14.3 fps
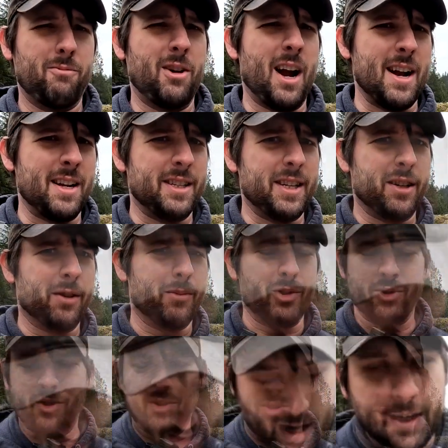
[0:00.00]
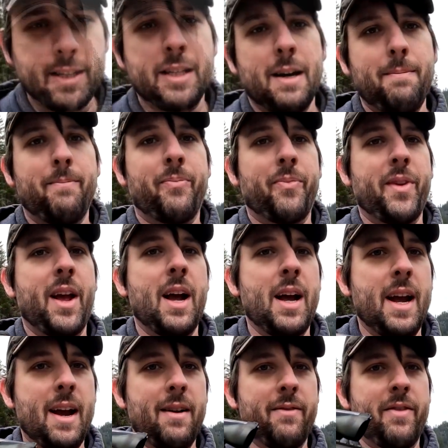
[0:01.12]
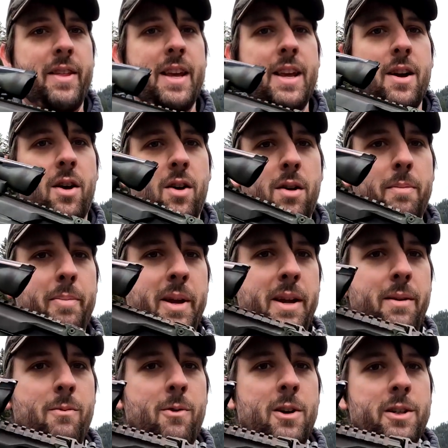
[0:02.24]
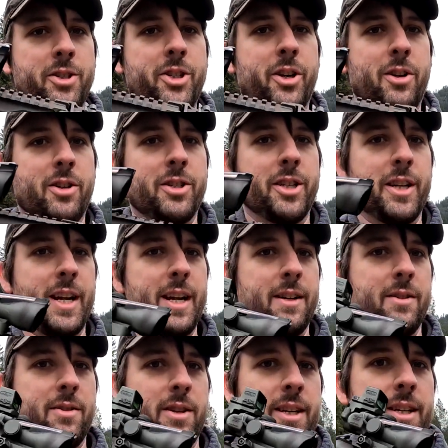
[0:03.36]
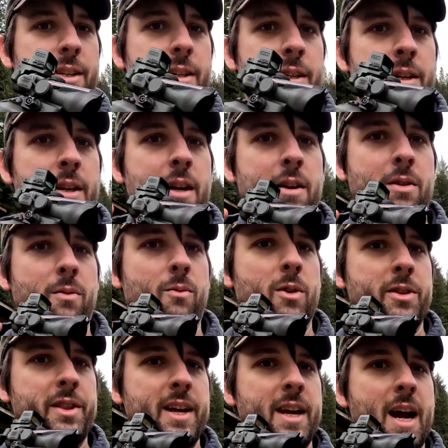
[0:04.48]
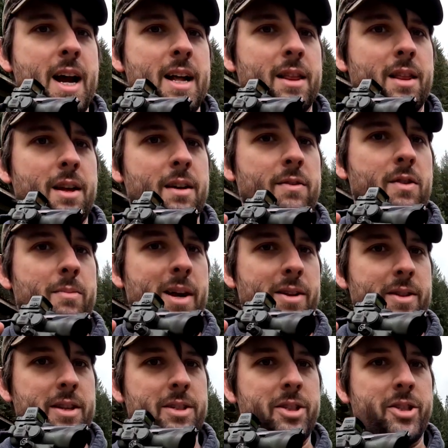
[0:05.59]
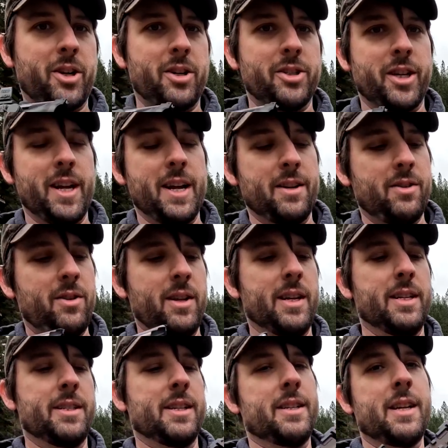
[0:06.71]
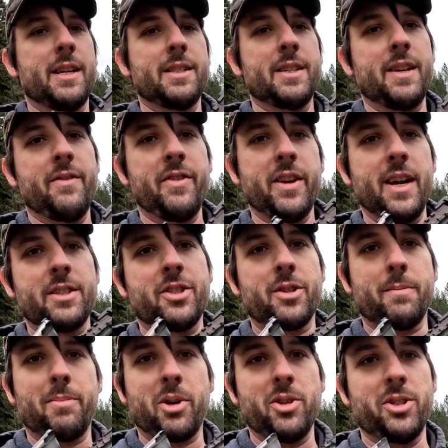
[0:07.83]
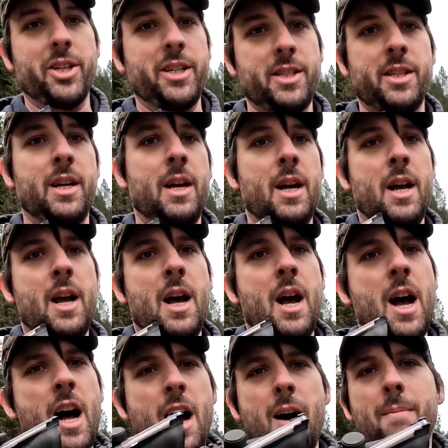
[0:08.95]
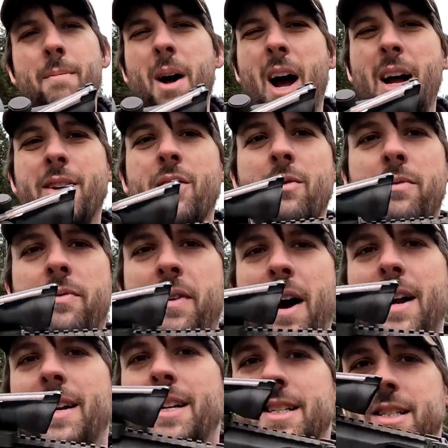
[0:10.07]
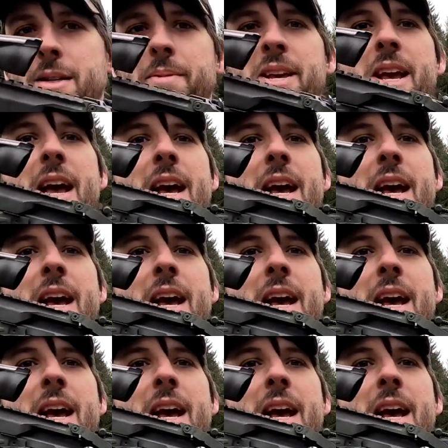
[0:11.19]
kind of terrible. Next up, I have the RP1 charging handle here. One thing I love about this charging handle is it does give you extra purchase. I don't find it to be